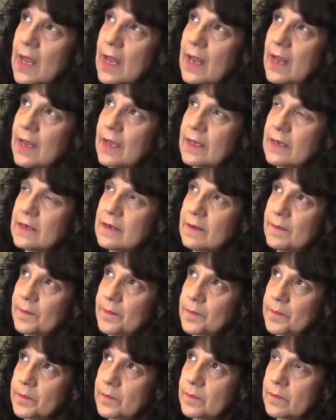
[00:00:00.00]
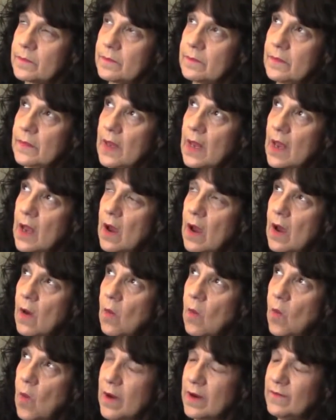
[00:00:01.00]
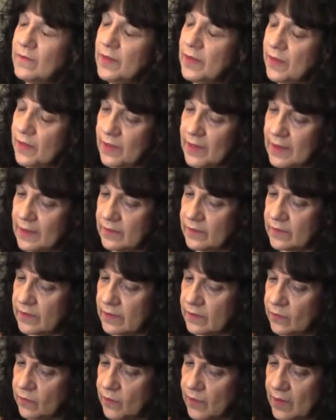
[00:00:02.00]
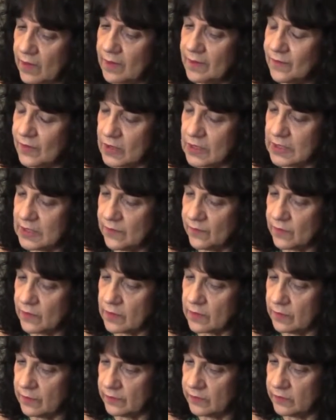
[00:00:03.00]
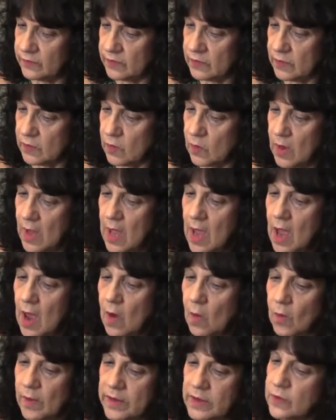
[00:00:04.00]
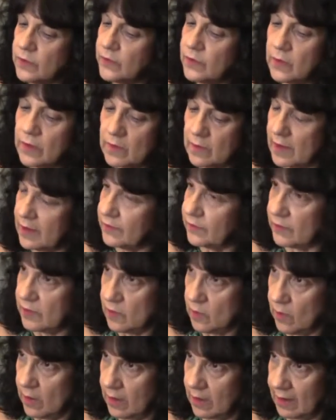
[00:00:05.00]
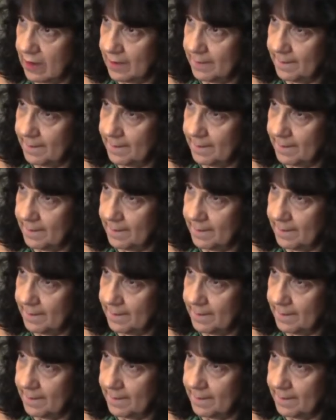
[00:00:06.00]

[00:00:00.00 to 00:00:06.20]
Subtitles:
And one of the things that's very, very difficult to do when you're doing rescue work,